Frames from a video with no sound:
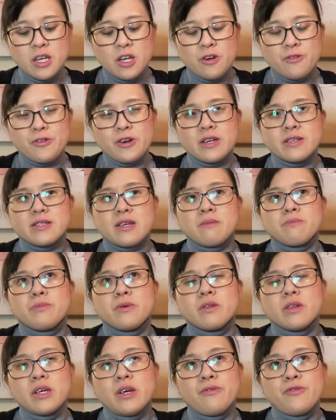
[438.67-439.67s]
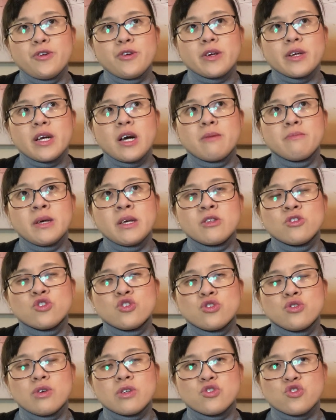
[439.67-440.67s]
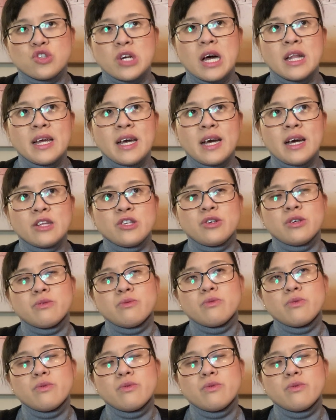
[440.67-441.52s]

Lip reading: For example, if you're coming to Australia and you